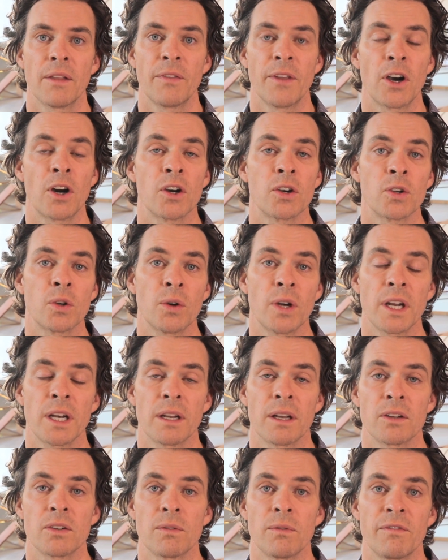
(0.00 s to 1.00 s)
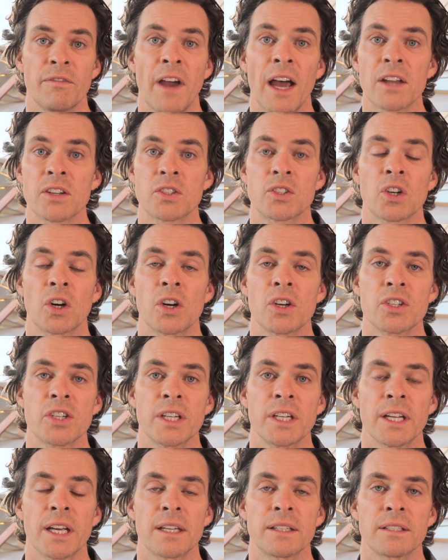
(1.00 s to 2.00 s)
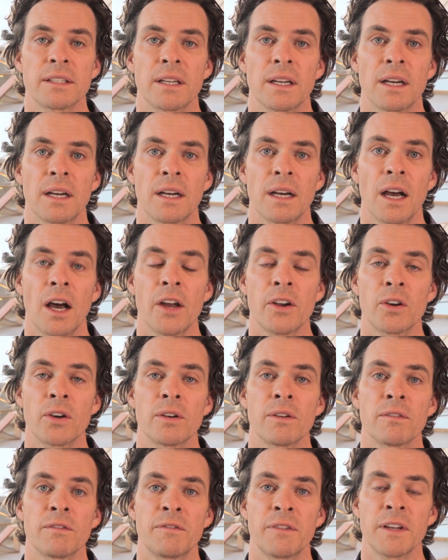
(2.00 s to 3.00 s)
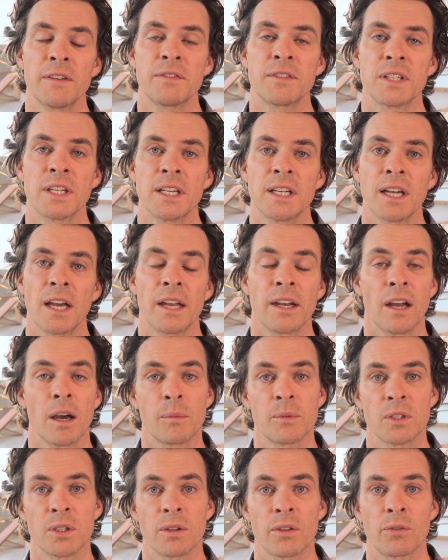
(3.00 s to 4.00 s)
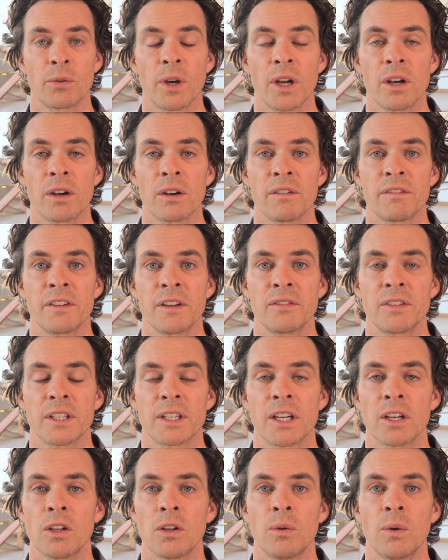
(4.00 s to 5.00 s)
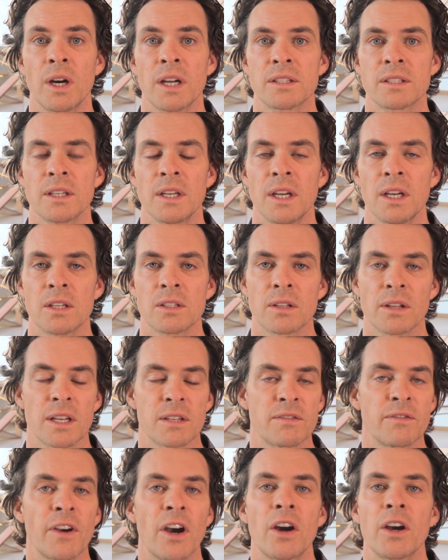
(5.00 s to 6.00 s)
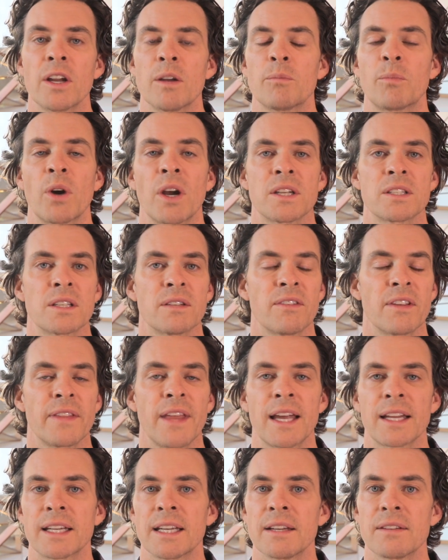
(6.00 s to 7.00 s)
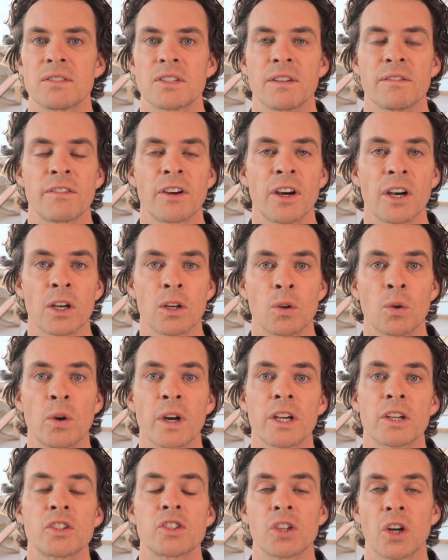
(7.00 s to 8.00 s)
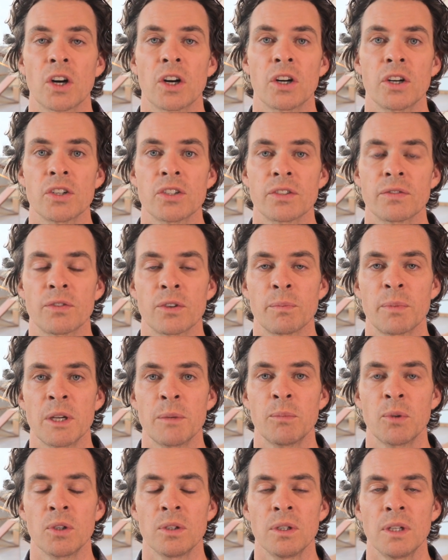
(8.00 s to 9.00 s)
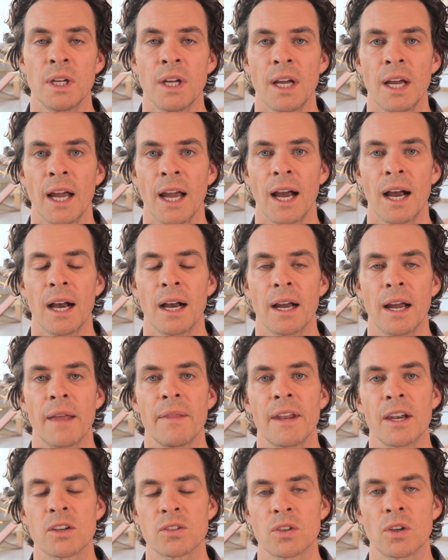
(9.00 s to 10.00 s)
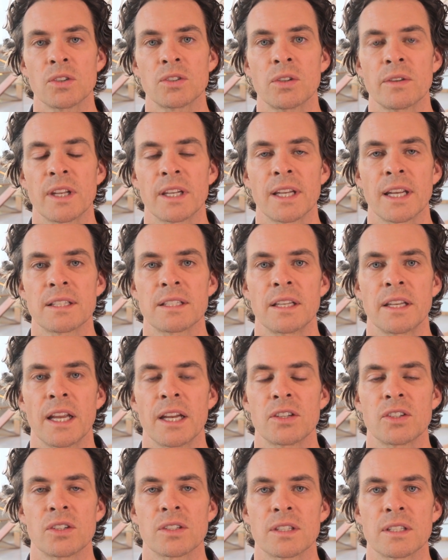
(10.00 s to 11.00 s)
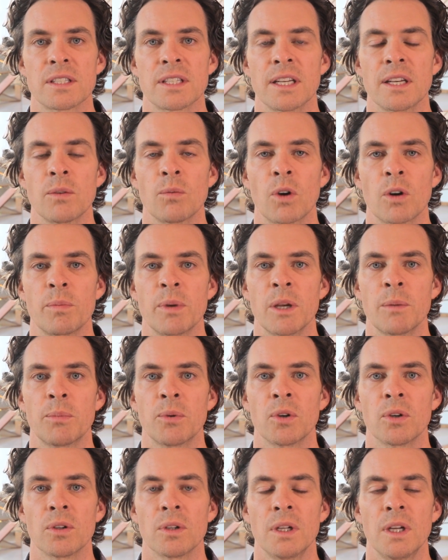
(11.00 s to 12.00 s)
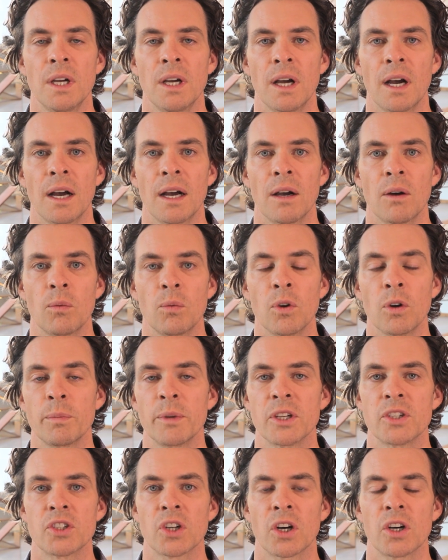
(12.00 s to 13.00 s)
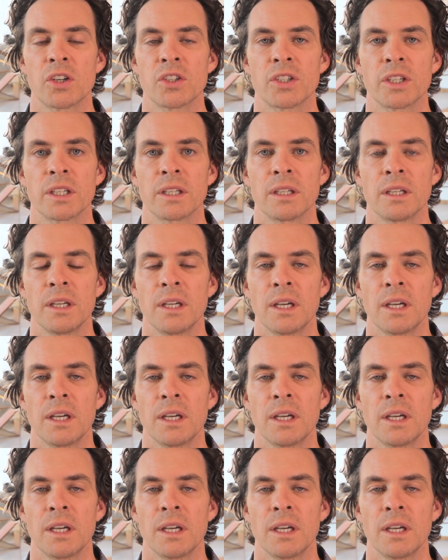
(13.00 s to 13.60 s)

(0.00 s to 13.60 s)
They're doing fast charging at 150 and up to 350 kilowatts. So that's very impressive, and that gives a very quick charge for people. And then it's also the destinations, the scene where people will be charging,